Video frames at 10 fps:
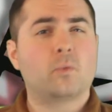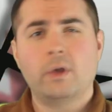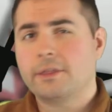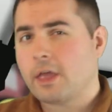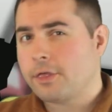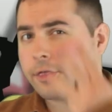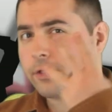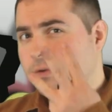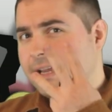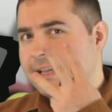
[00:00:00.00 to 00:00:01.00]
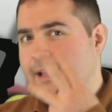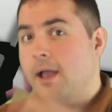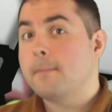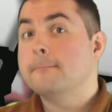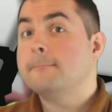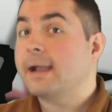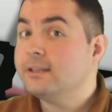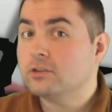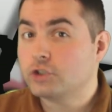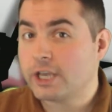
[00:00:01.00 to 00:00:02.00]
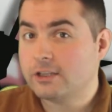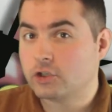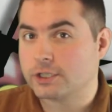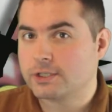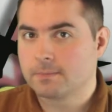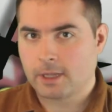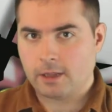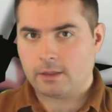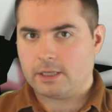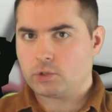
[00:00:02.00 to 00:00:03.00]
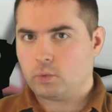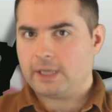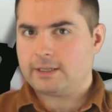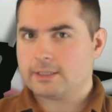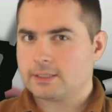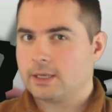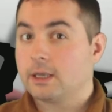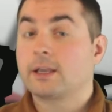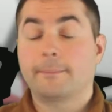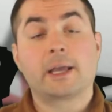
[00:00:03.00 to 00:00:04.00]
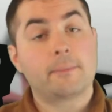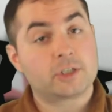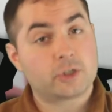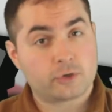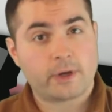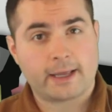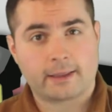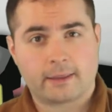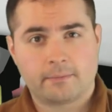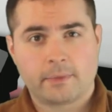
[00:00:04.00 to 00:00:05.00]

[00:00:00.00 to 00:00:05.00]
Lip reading: with 3 minor changes, this weakness can become a strength.